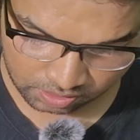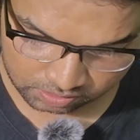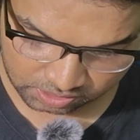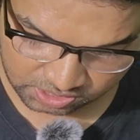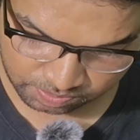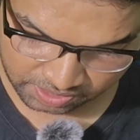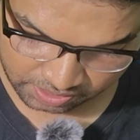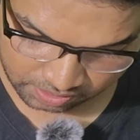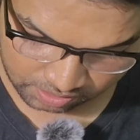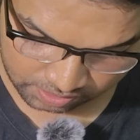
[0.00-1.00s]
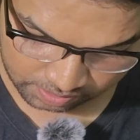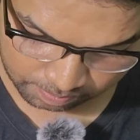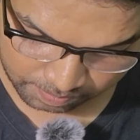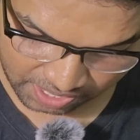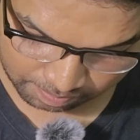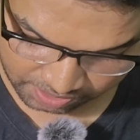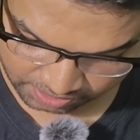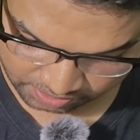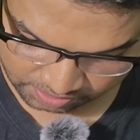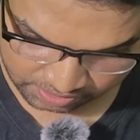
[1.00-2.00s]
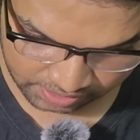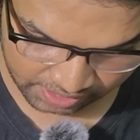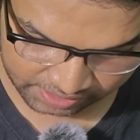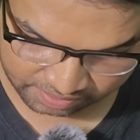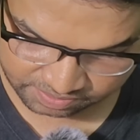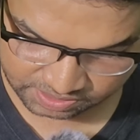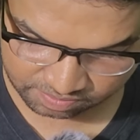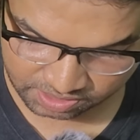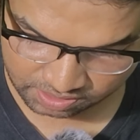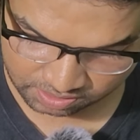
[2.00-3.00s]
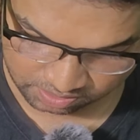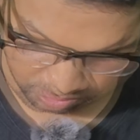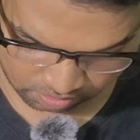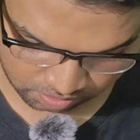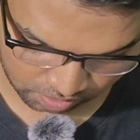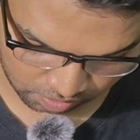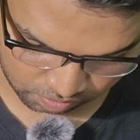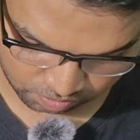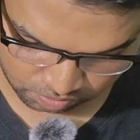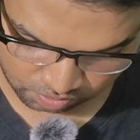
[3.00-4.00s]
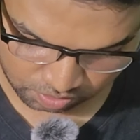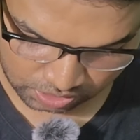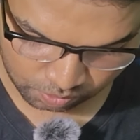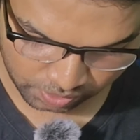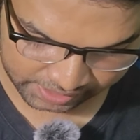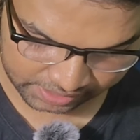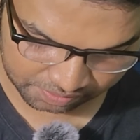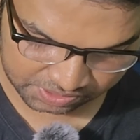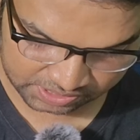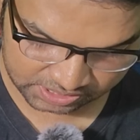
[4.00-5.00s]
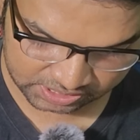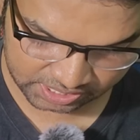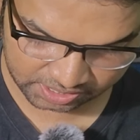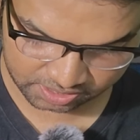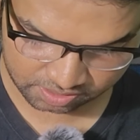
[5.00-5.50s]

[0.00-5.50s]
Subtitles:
That's why black played knight f7. Now white gives this check.